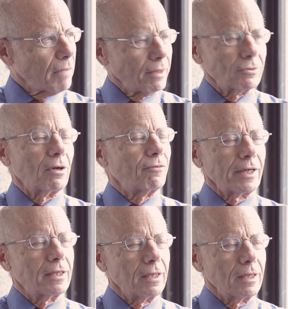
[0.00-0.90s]
I don't know if
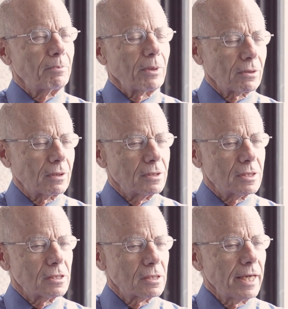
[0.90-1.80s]
I could empirically
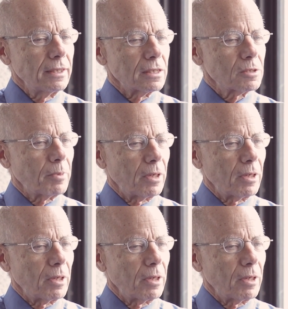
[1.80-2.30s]
sustain this,